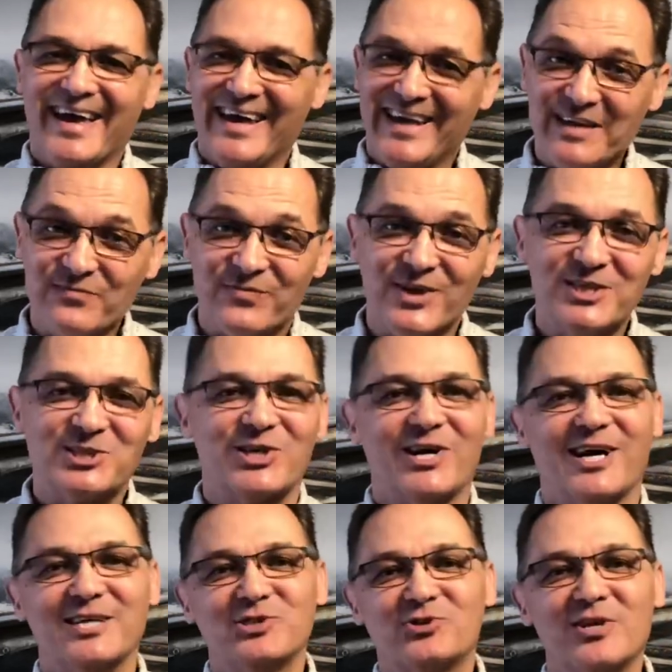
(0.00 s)
in this
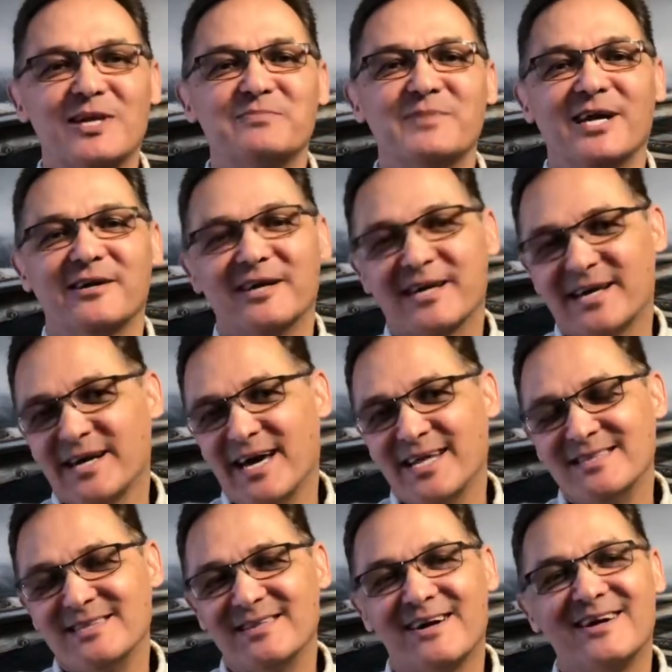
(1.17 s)
country, America,
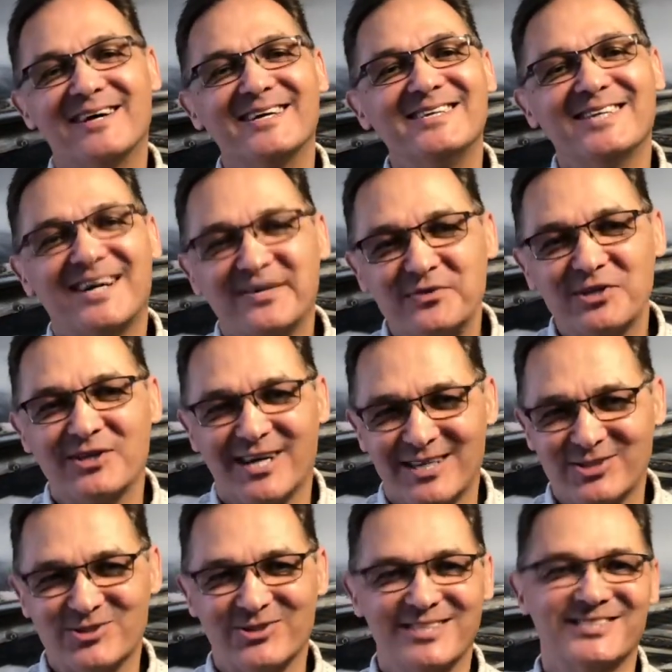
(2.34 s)
and 9 other
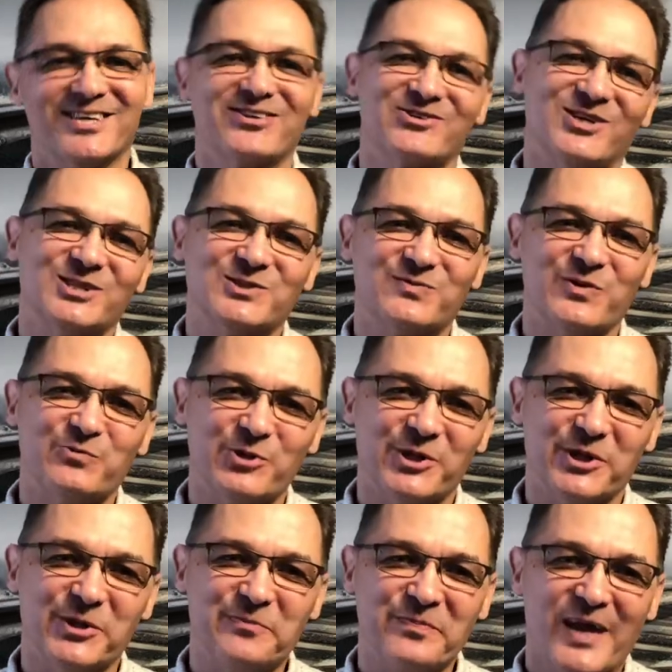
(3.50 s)
countries across the
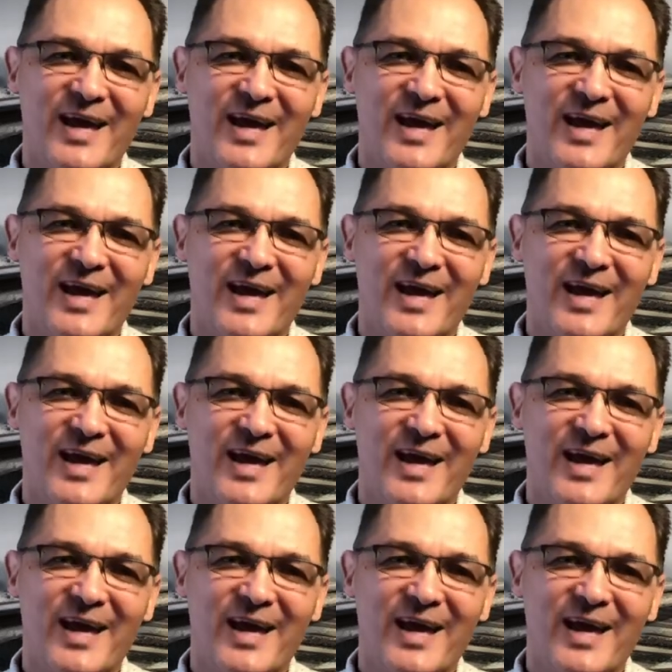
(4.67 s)
world.